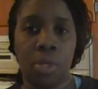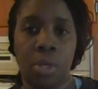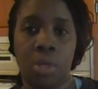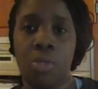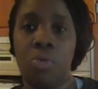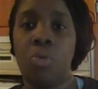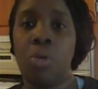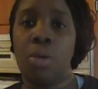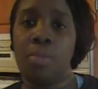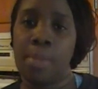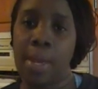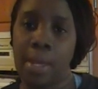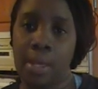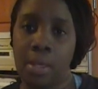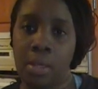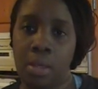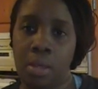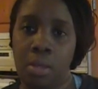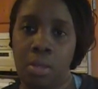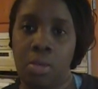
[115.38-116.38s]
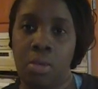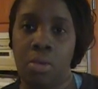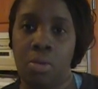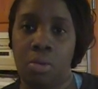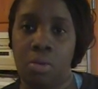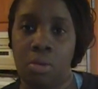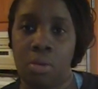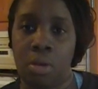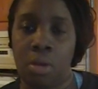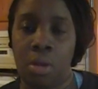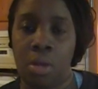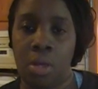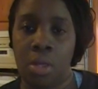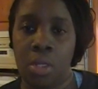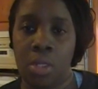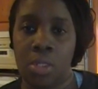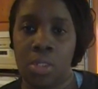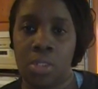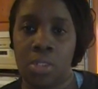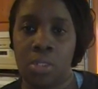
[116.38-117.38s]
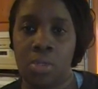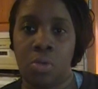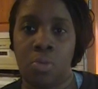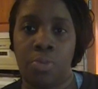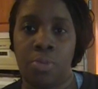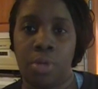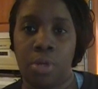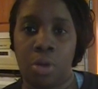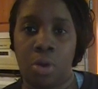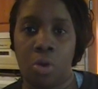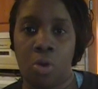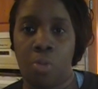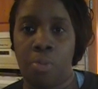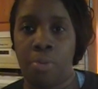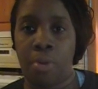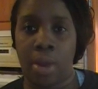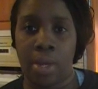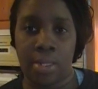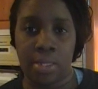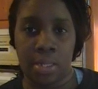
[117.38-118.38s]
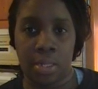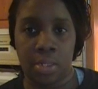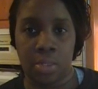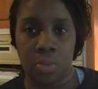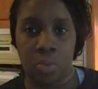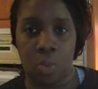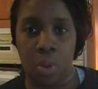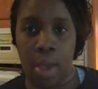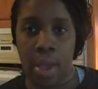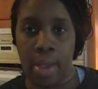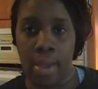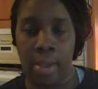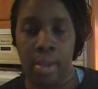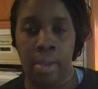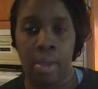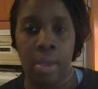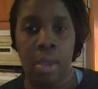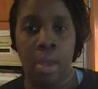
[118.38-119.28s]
you can make your soap the cold process way,